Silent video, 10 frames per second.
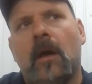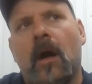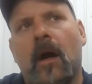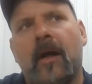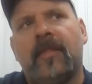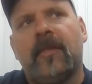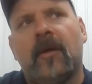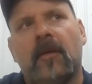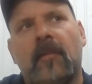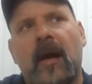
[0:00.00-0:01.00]
I
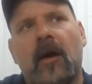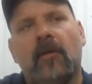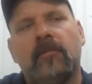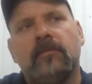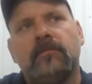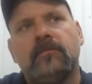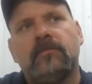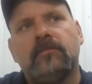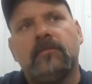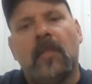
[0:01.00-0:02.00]
thought about
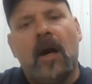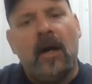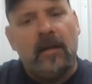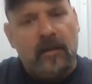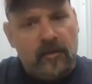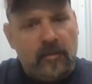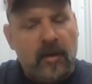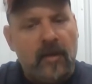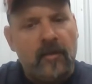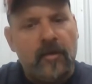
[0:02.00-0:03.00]
my little
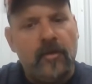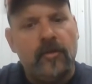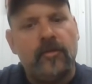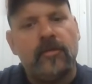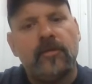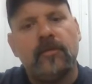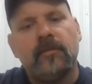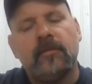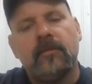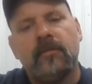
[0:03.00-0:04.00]
brother, who's
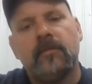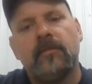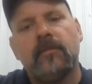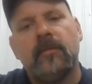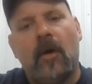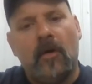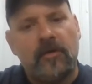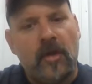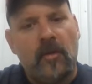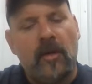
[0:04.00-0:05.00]

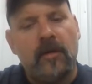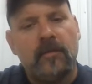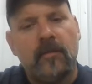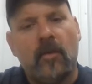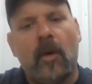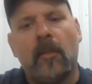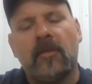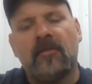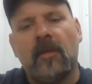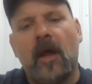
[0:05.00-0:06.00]
also a
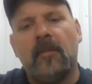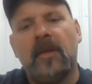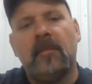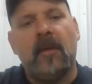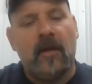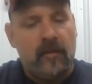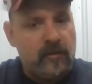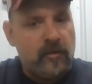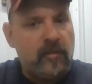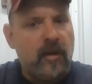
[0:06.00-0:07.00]
cooperative lineman, and my other
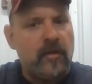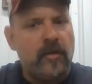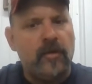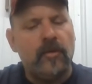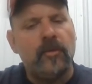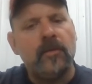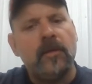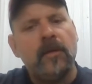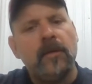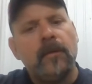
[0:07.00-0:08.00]
little brother, who
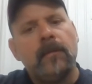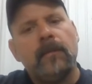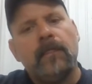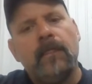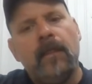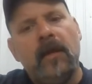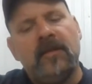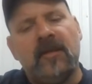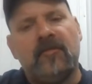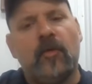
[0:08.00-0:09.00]

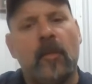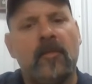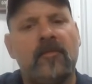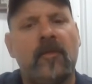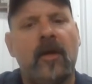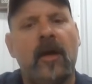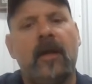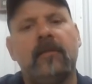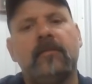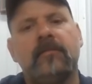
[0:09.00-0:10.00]
is a foreman for
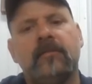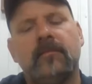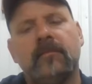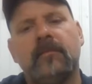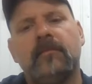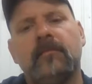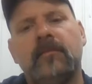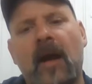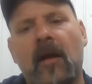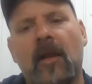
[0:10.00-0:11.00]
a
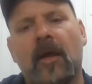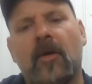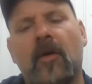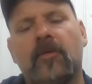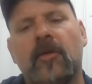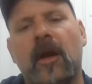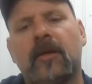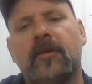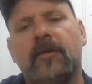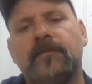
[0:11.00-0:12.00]
power line
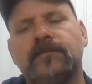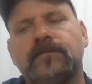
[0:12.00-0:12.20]
contractor.